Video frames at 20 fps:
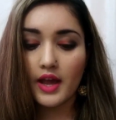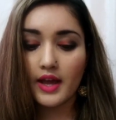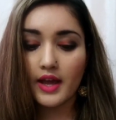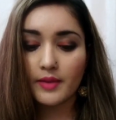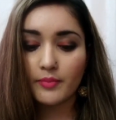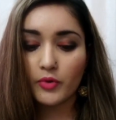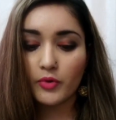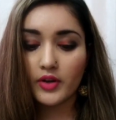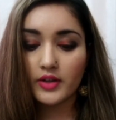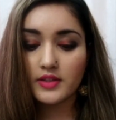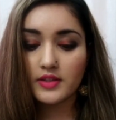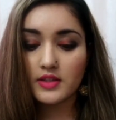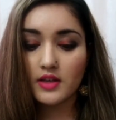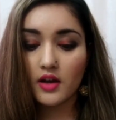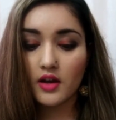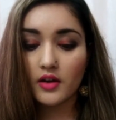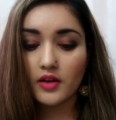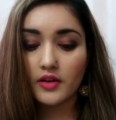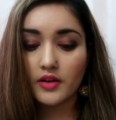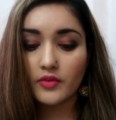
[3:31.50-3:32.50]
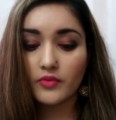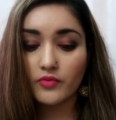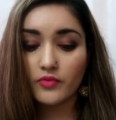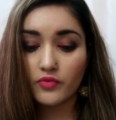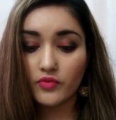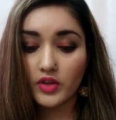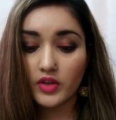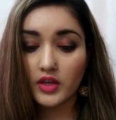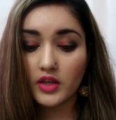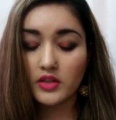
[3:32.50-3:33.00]
and products are
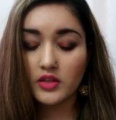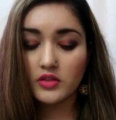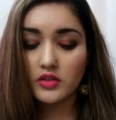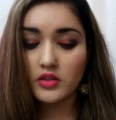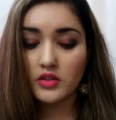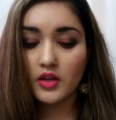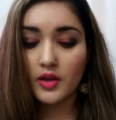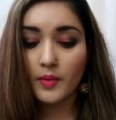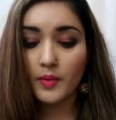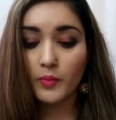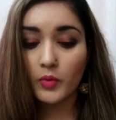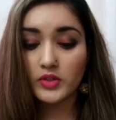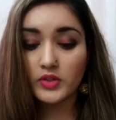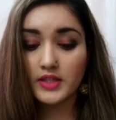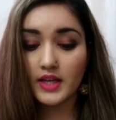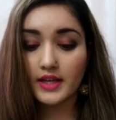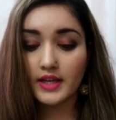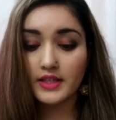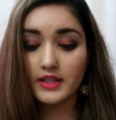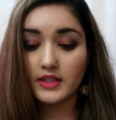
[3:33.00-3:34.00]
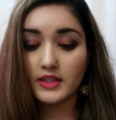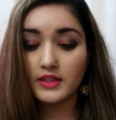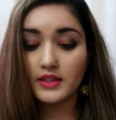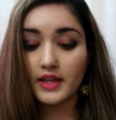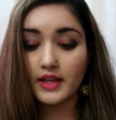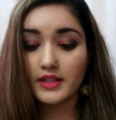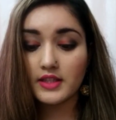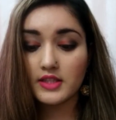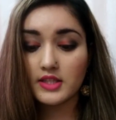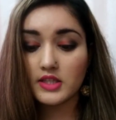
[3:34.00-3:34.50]
vegan, botanical,
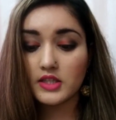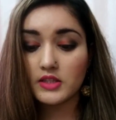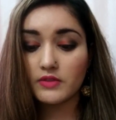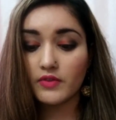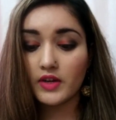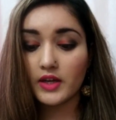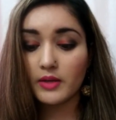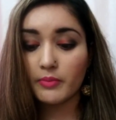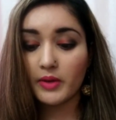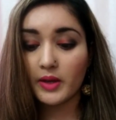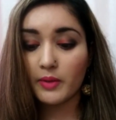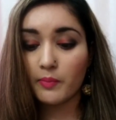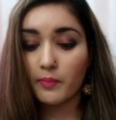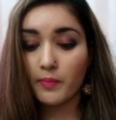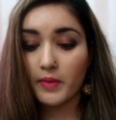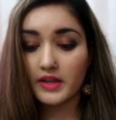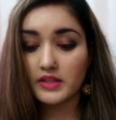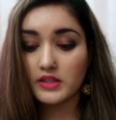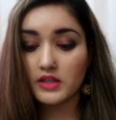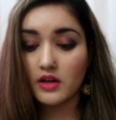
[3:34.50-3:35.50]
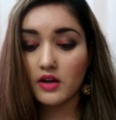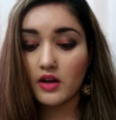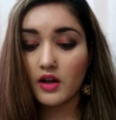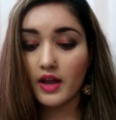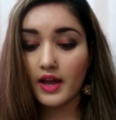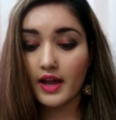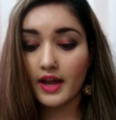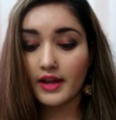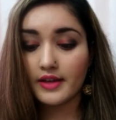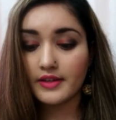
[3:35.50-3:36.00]
and certified by PETA
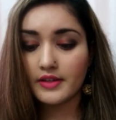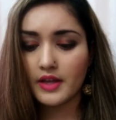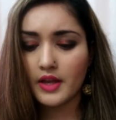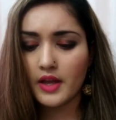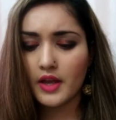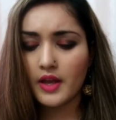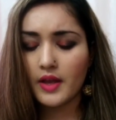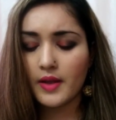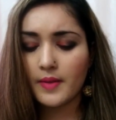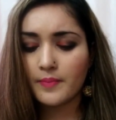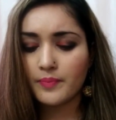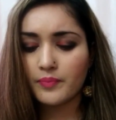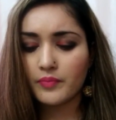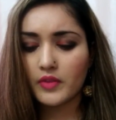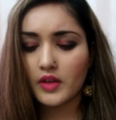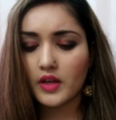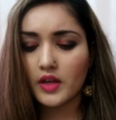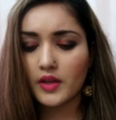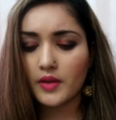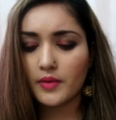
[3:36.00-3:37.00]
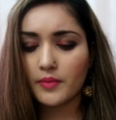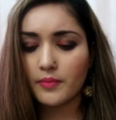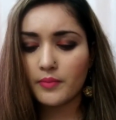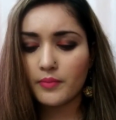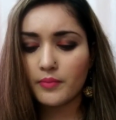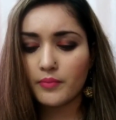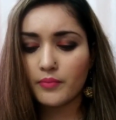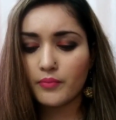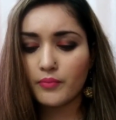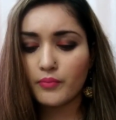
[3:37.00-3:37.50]
and
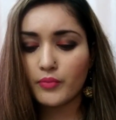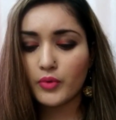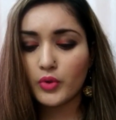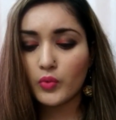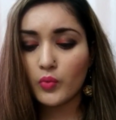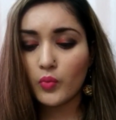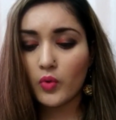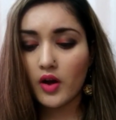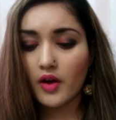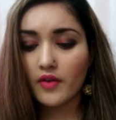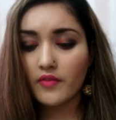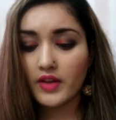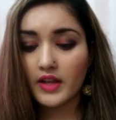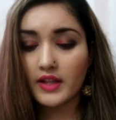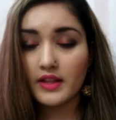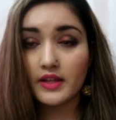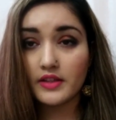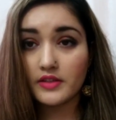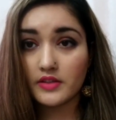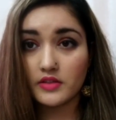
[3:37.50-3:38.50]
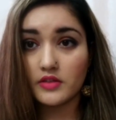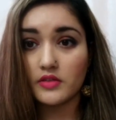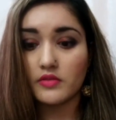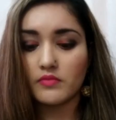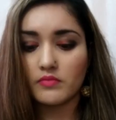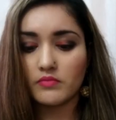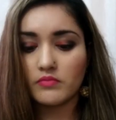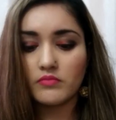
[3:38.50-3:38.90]
BUAVE London.